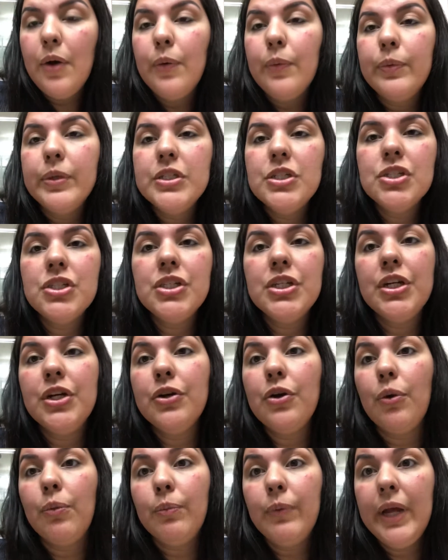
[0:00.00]
We just didn't
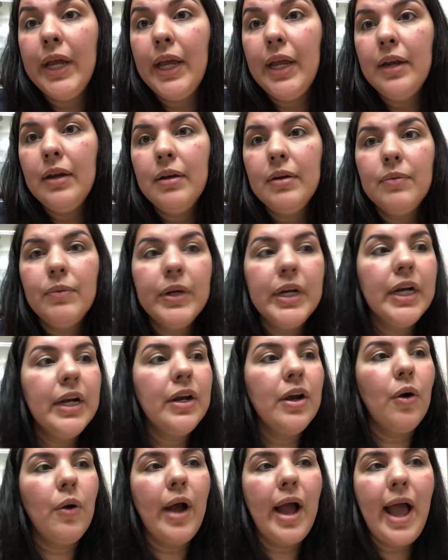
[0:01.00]
know when. We didn't
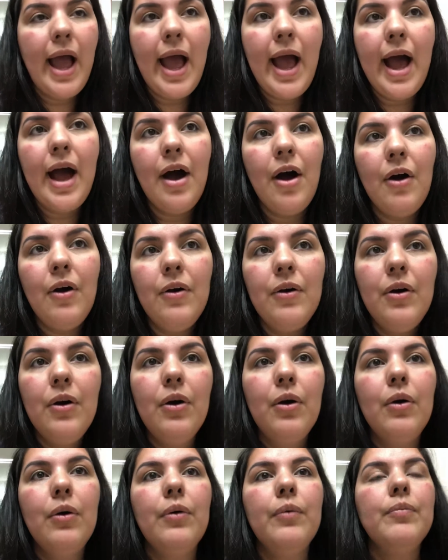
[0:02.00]
know how.
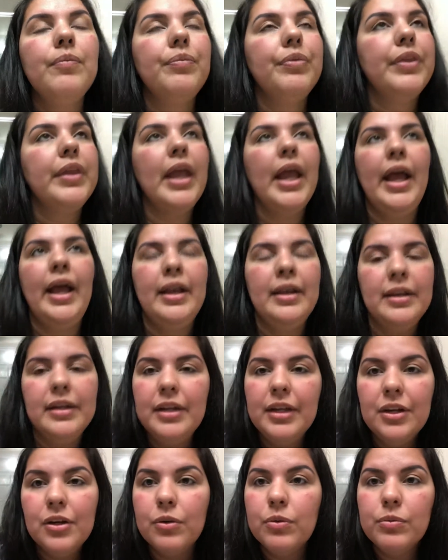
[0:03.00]
And,
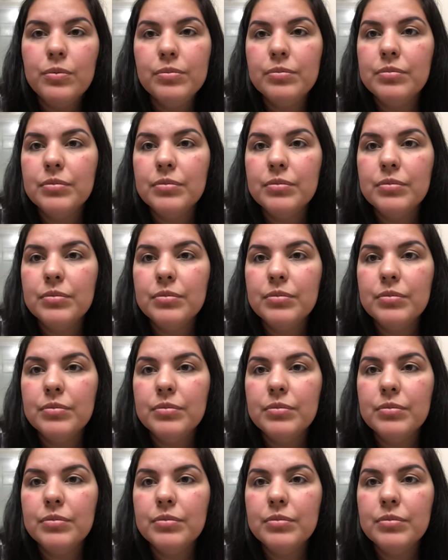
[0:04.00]
you know,